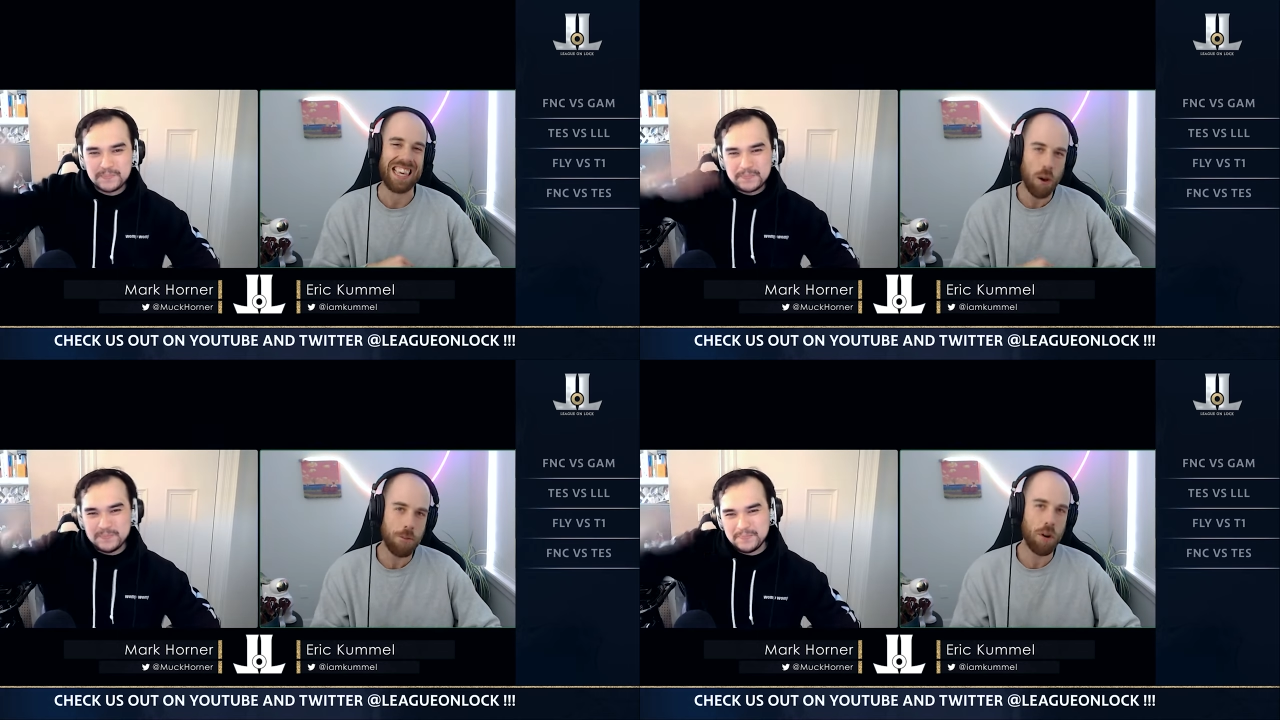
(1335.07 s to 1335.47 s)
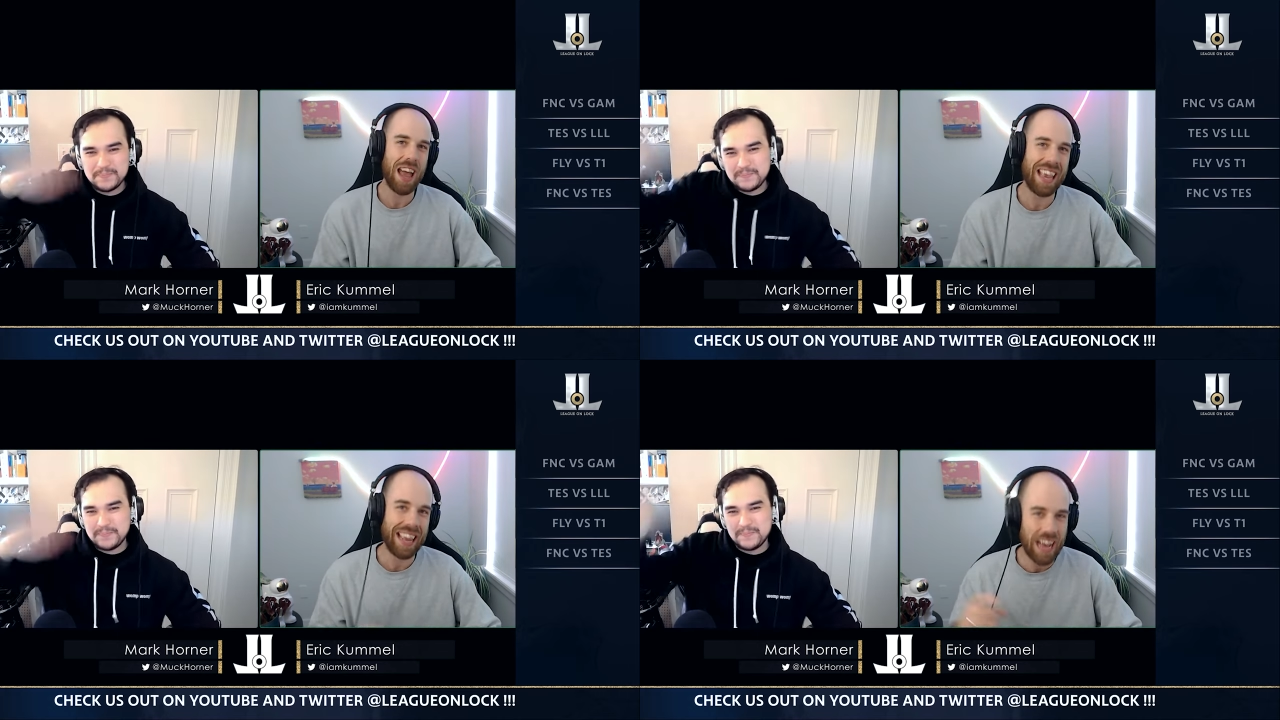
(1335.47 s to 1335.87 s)
Speaker 1: you for
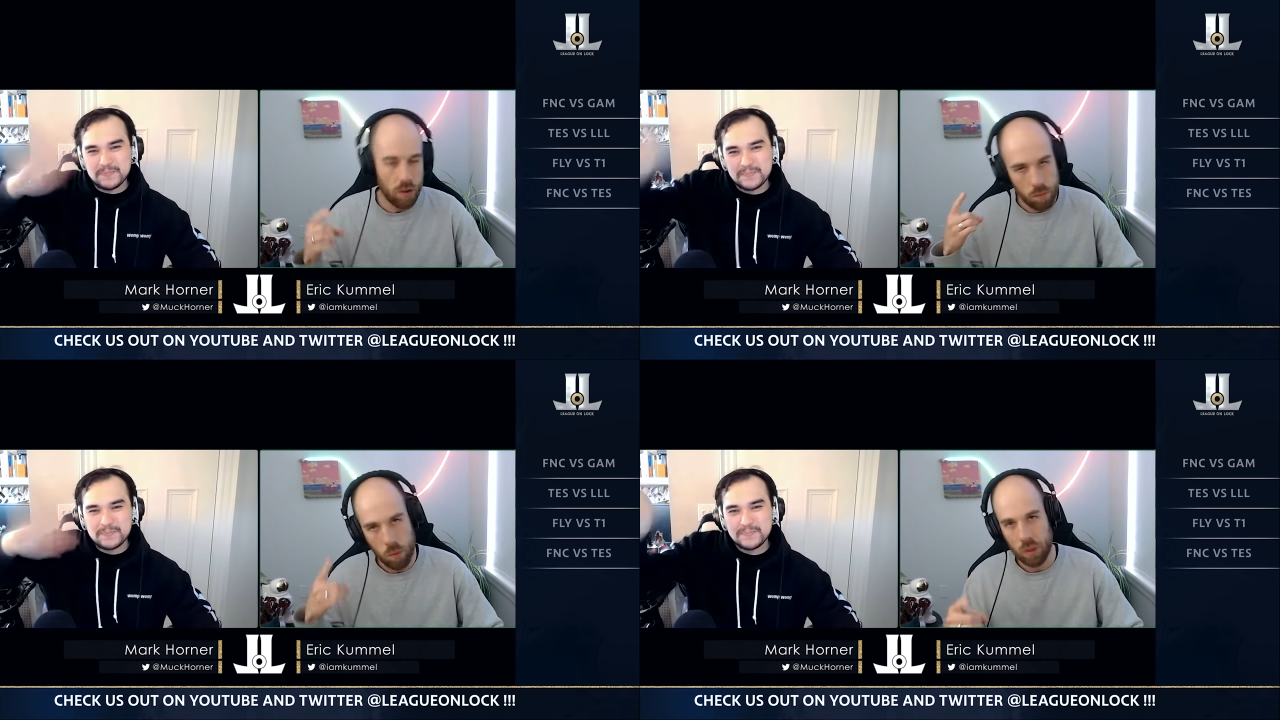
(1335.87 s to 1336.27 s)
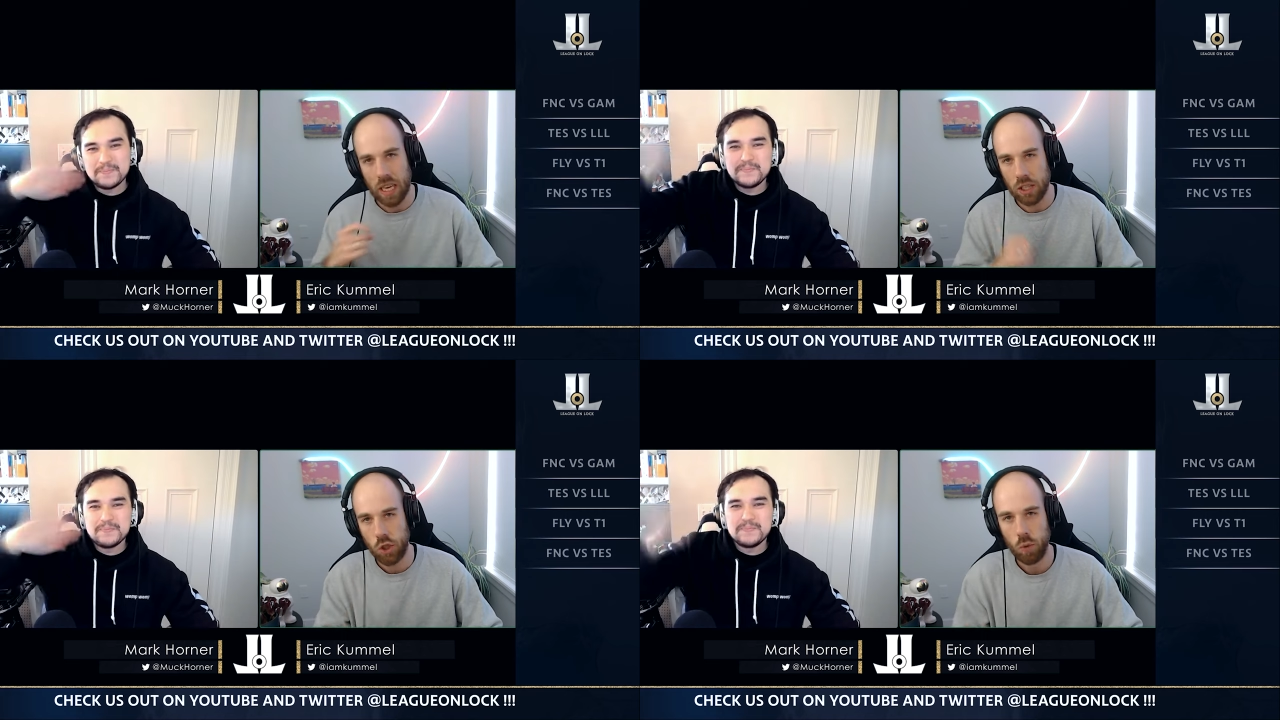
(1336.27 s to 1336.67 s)
hanging out, and we will
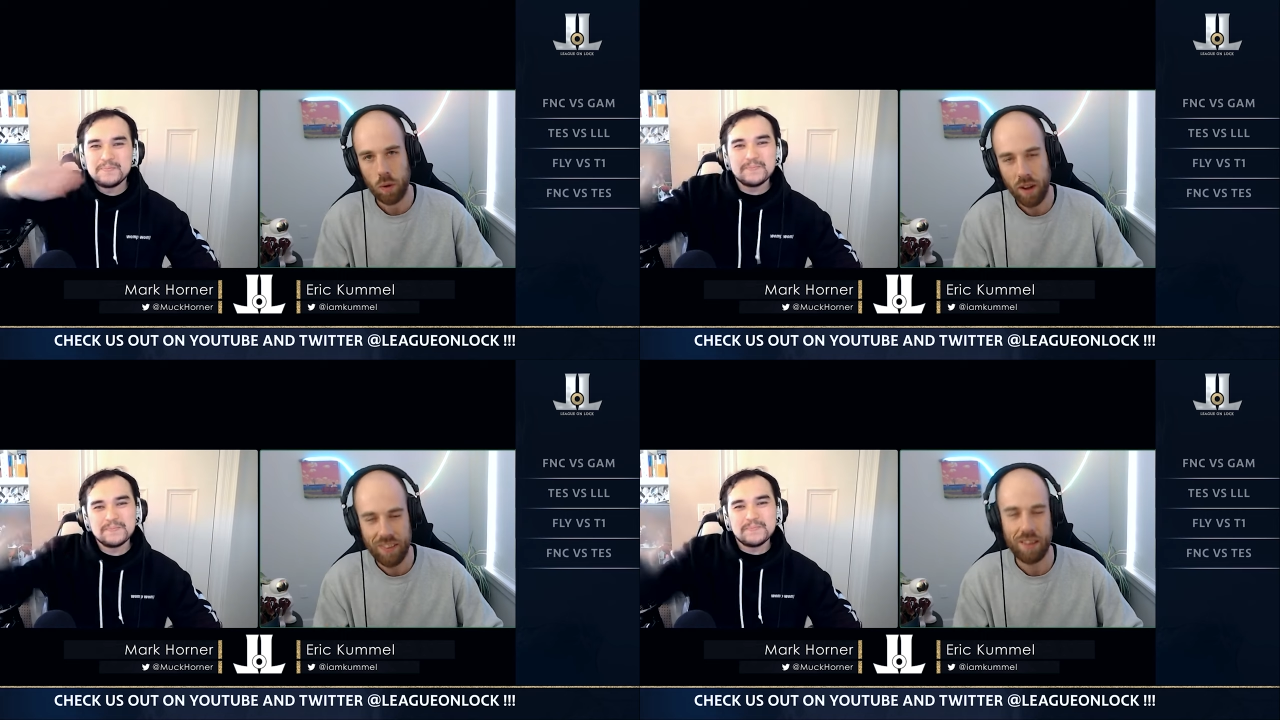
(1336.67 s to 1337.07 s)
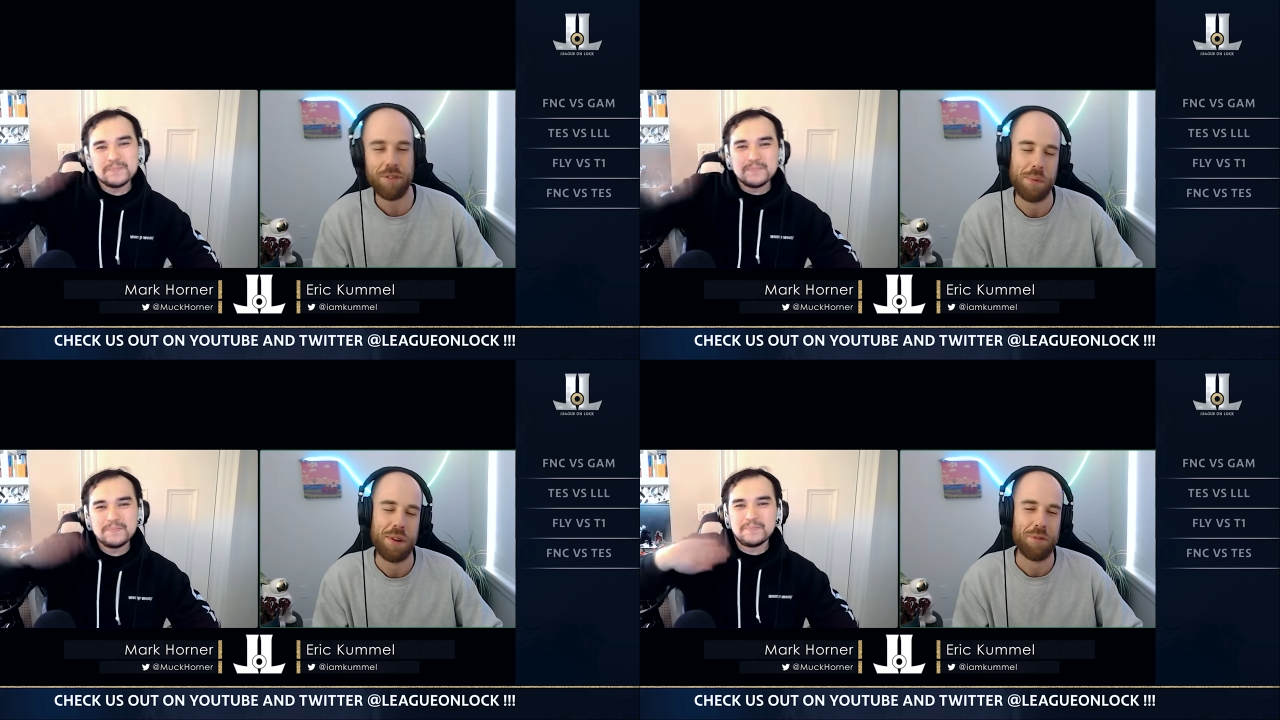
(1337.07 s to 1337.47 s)
catch you on
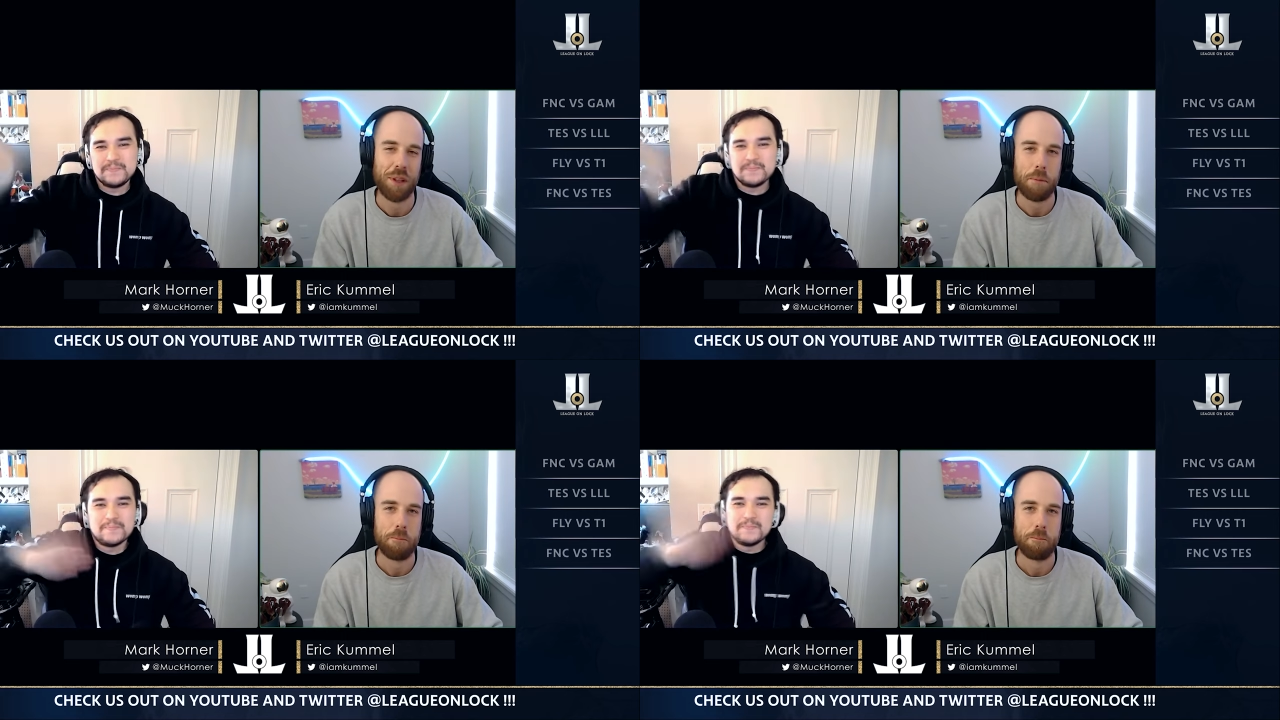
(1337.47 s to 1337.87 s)
that flippity flip.